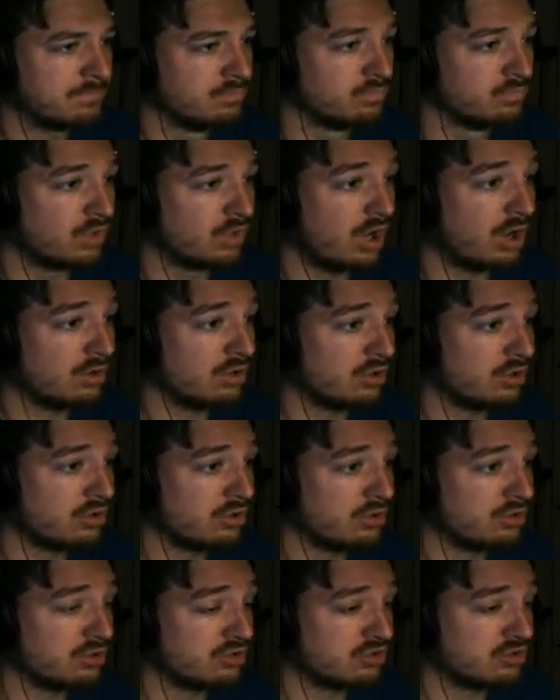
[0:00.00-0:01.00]
Oh, no, no,
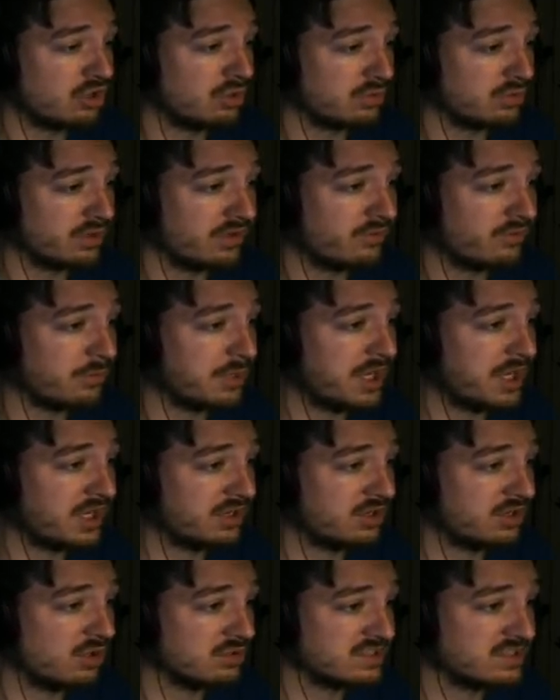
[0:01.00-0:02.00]
no, don't. Never mind.
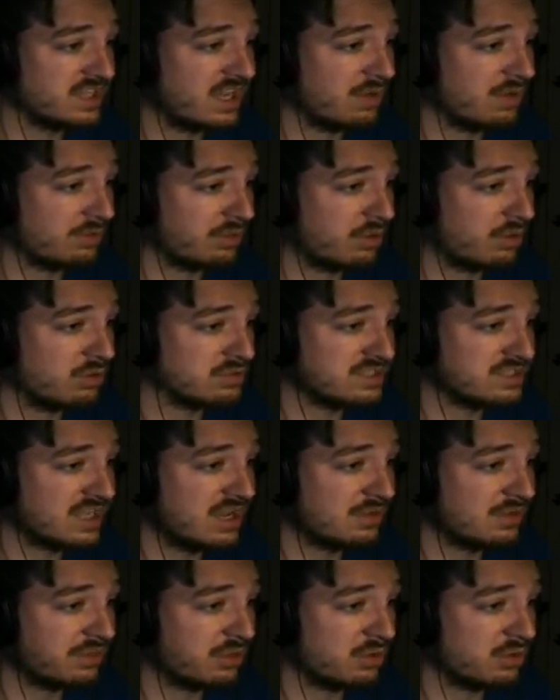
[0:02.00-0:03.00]
Go south. Go south. Go